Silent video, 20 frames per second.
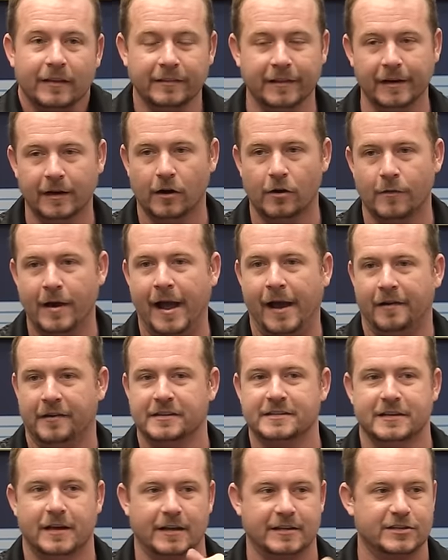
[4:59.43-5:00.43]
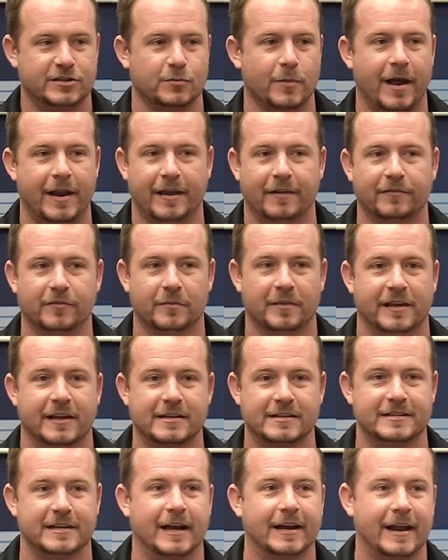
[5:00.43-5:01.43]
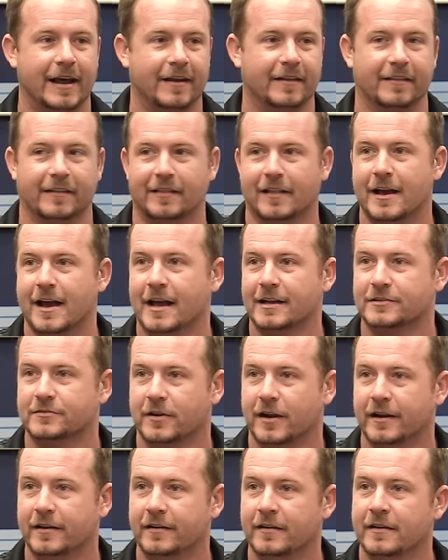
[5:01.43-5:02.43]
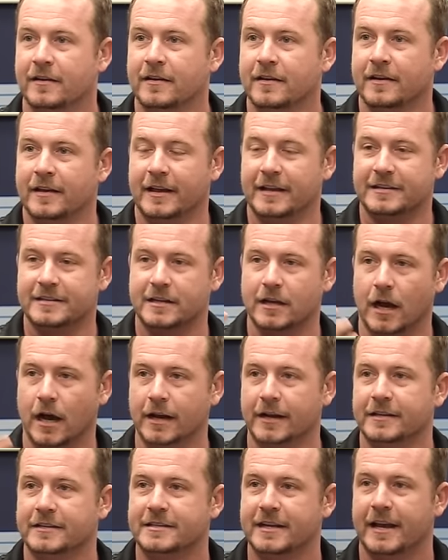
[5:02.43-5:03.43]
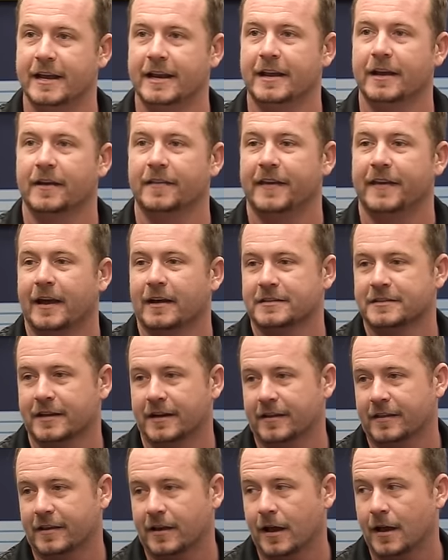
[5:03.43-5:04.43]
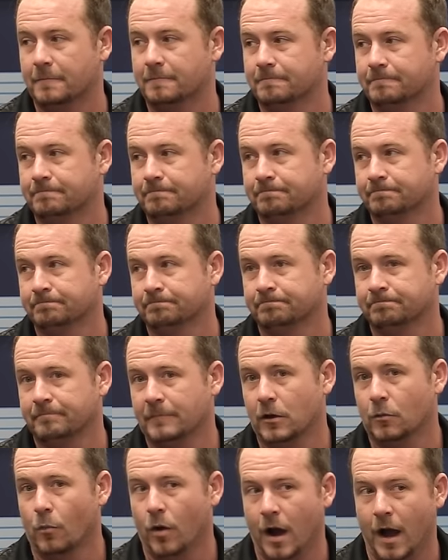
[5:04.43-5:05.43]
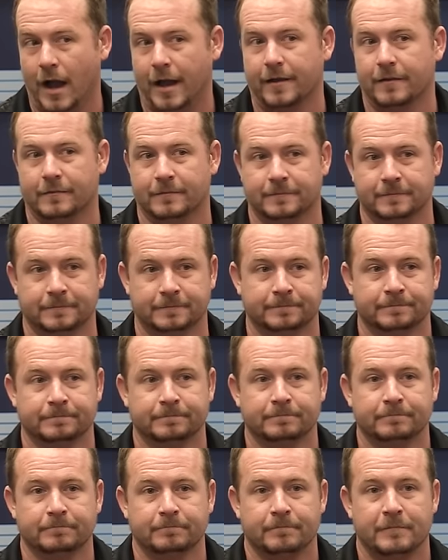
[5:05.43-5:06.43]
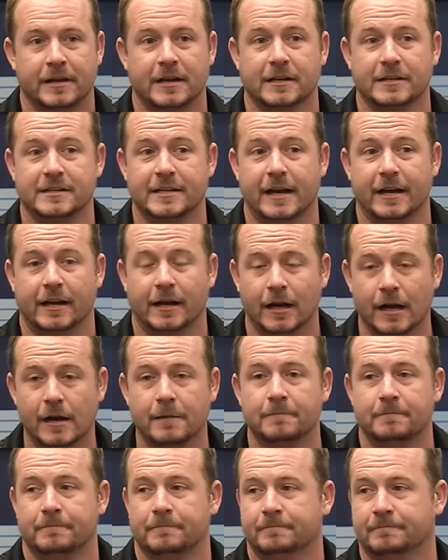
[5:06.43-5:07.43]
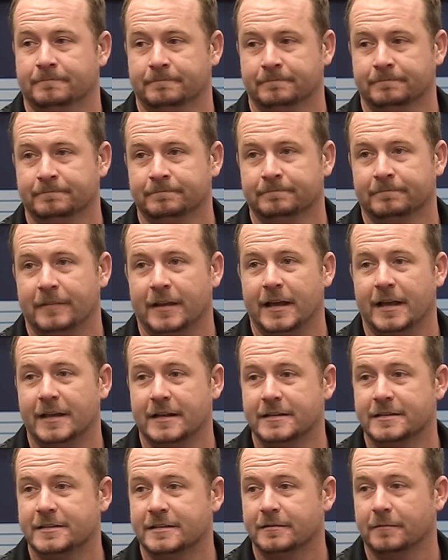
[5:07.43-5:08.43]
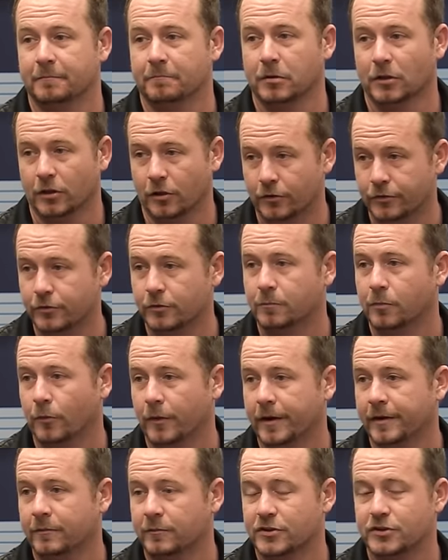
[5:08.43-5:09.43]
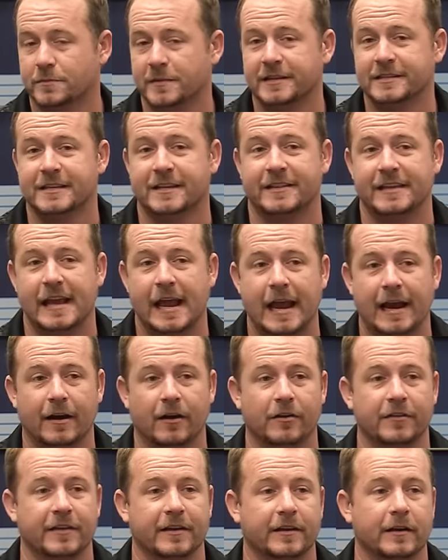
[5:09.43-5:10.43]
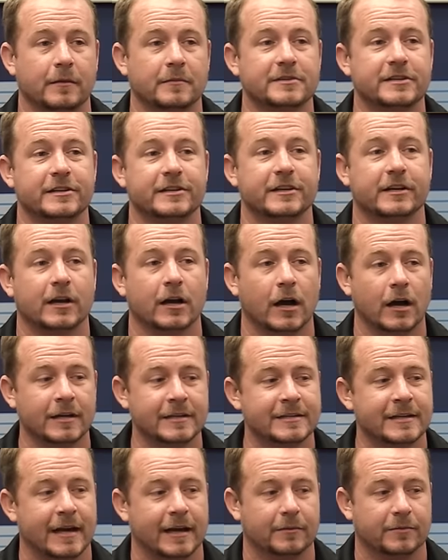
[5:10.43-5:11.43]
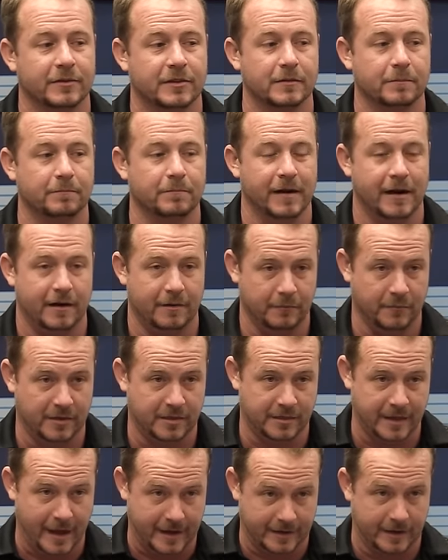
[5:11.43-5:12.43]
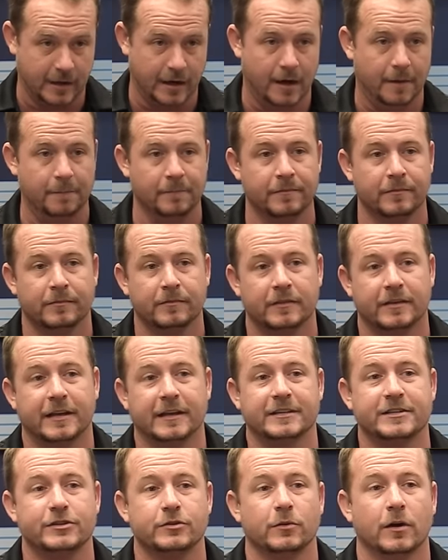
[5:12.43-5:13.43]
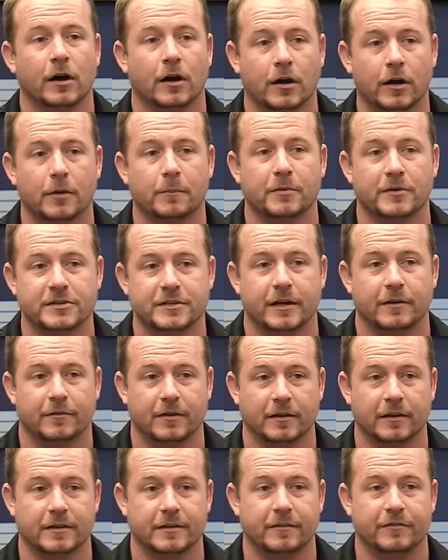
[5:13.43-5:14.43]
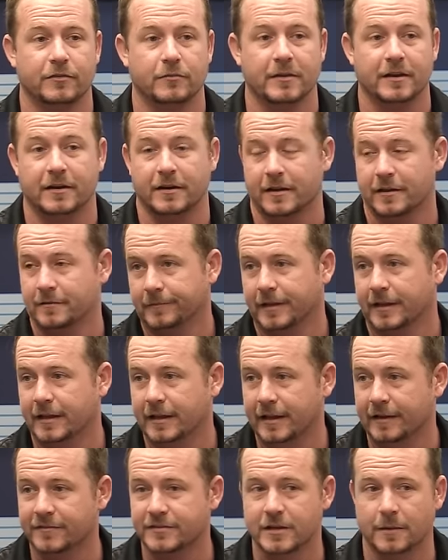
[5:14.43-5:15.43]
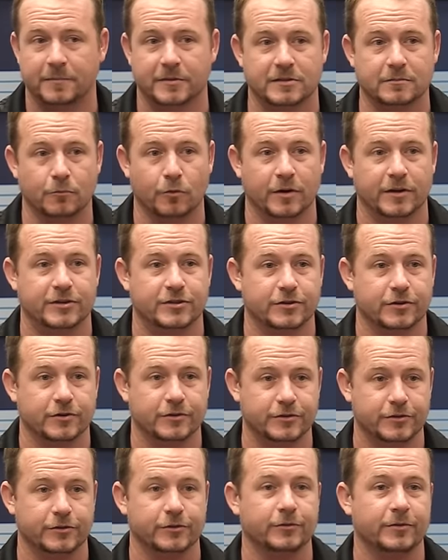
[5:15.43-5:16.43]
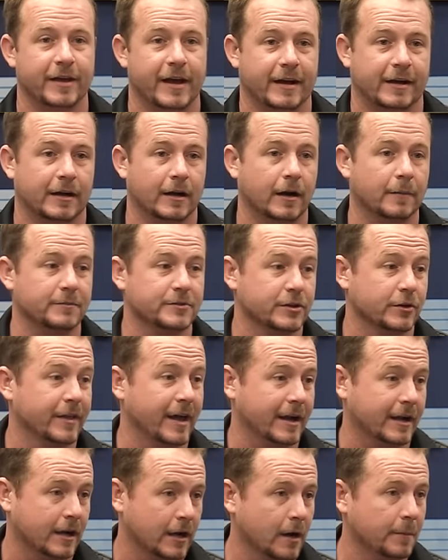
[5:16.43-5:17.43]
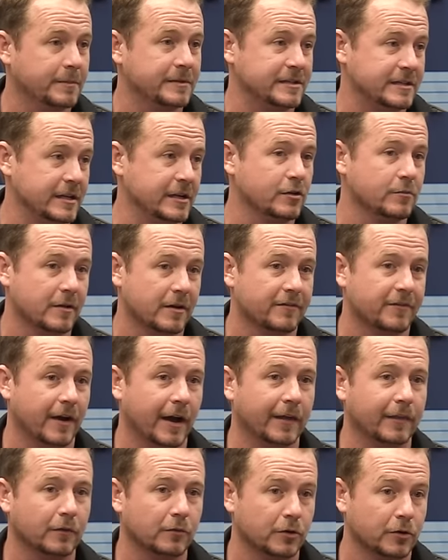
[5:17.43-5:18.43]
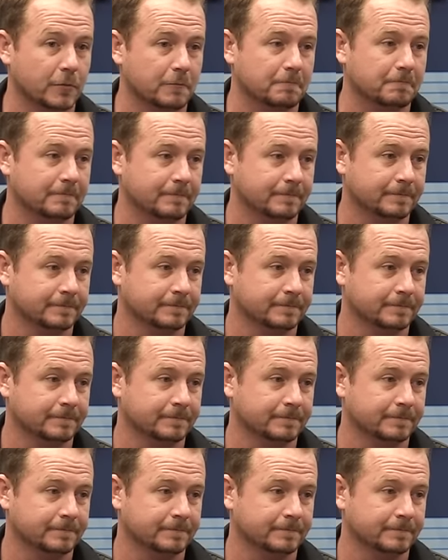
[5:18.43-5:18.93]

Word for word: the air around. It's not sweating from the inside out of the glass, right? It's condensating outside of the cup. And why? Because that cup is below dew point, which means that the air that comes into contact with, the, with that cup gets to one hundred percent relative humidity. It gives up its moisture to that cup. So that cup is dehumidifying the room.